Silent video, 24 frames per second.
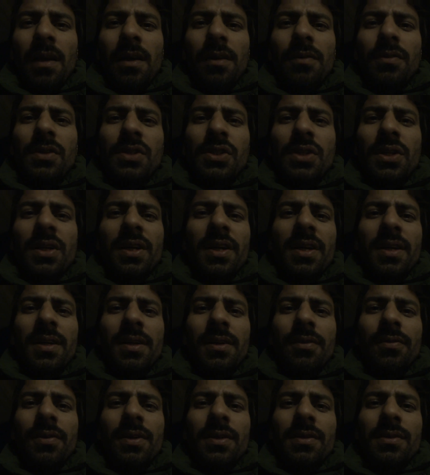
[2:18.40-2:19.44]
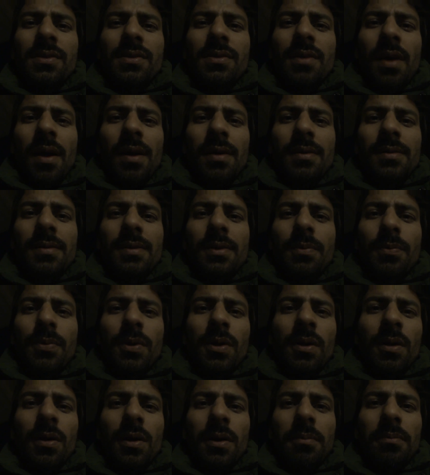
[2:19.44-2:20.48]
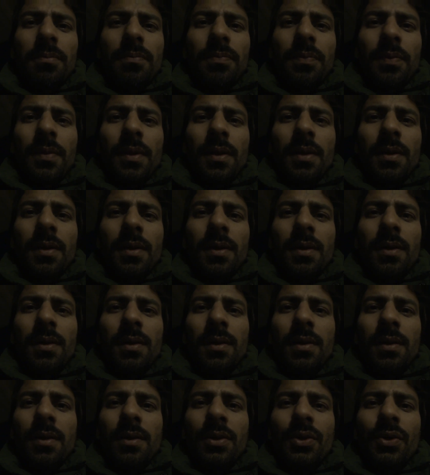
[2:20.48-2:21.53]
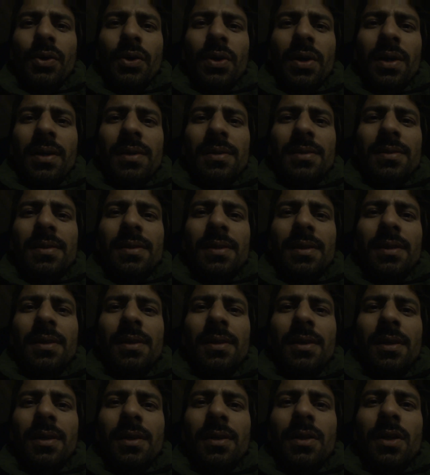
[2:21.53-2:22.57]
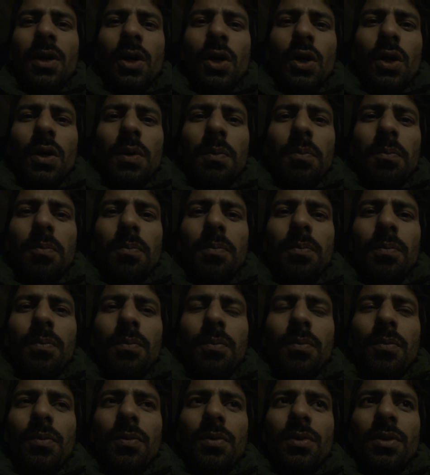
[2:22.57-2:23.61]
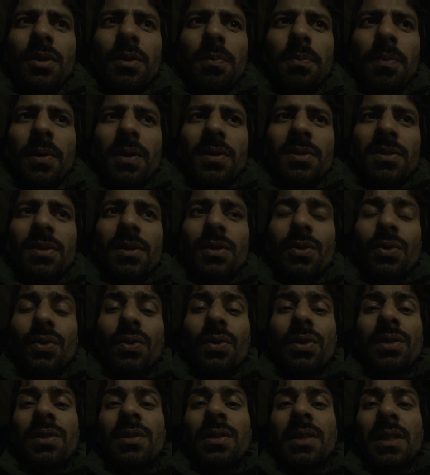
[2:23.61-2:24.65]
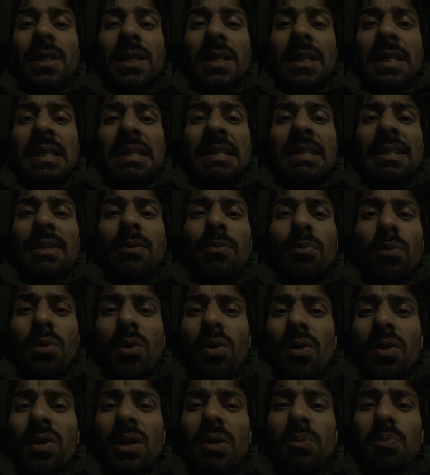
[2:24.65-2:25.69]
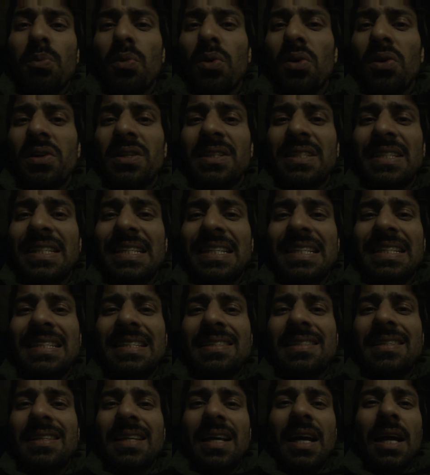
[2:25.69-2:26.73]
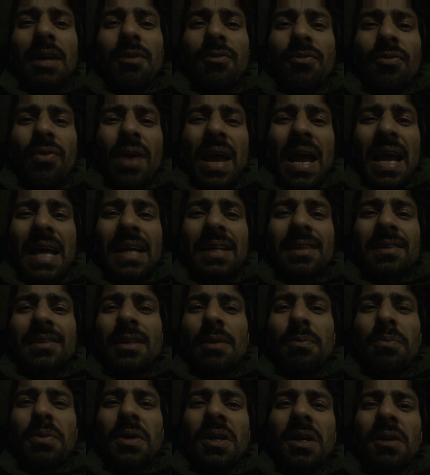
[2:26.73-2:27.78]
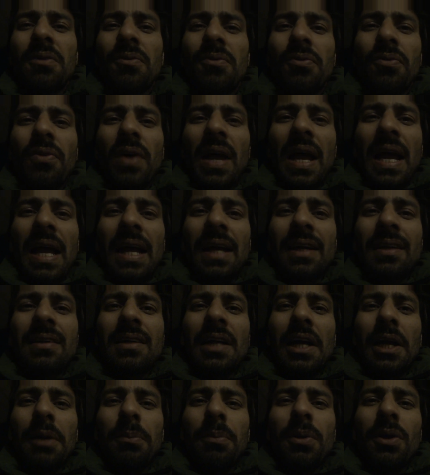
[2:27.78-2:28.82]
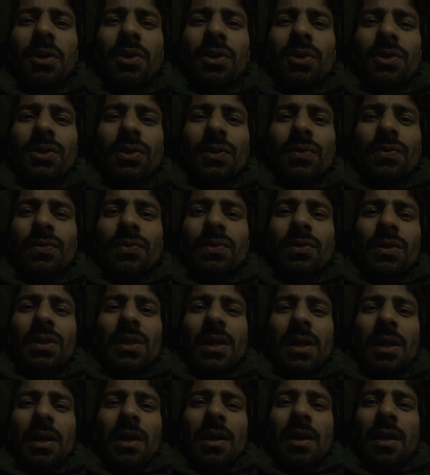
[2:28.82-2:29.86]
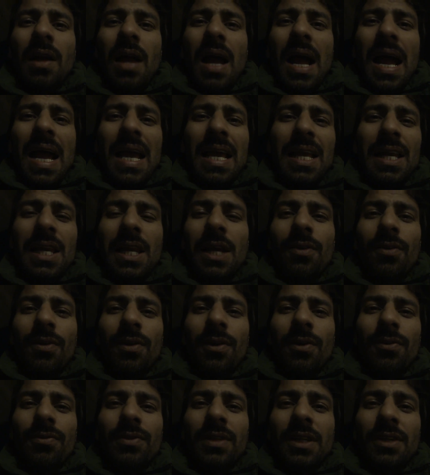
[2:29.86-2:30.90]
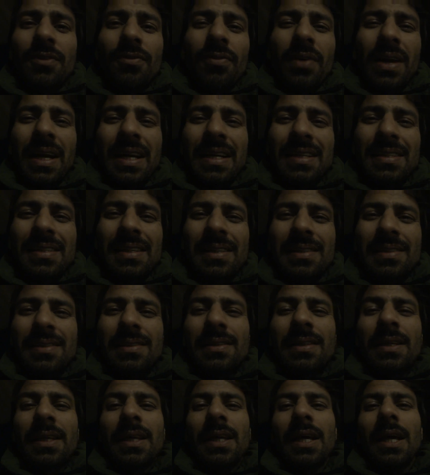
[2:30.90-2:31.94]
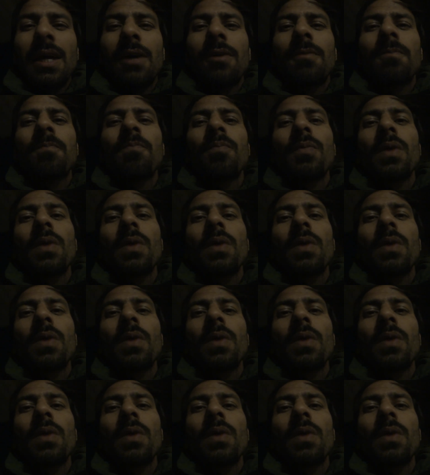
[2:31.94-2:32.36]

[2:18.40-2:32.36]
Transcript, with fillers: Which creates, which starts the problem. You can see the person who is eating more and more cheese and fat they become fat and because of the high level of that fat cells they have